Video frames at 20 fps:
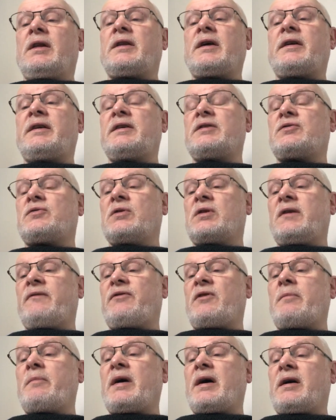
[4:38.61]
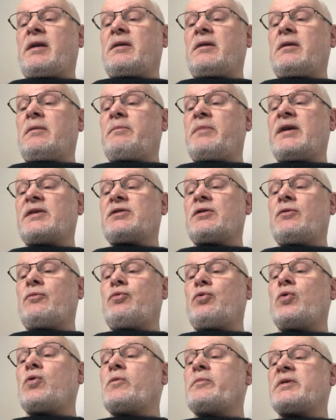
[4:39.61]
That is, to give the man better
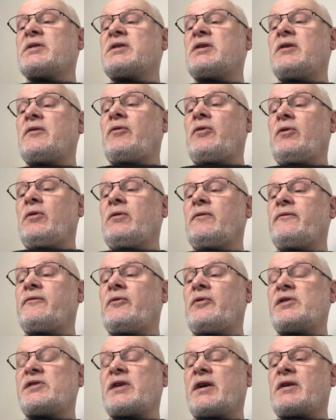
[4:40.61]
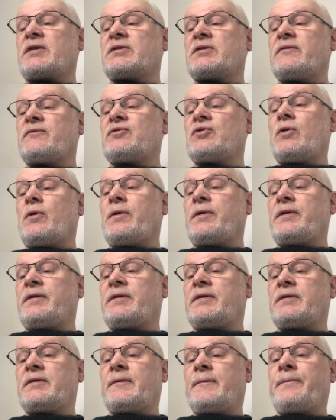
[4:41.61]
raw material for his acts of
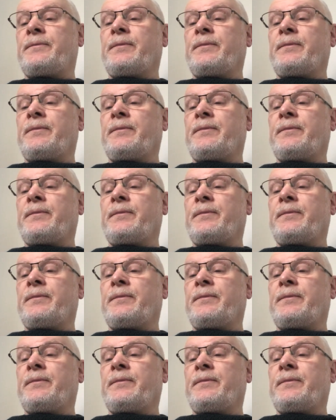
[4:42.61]
choice.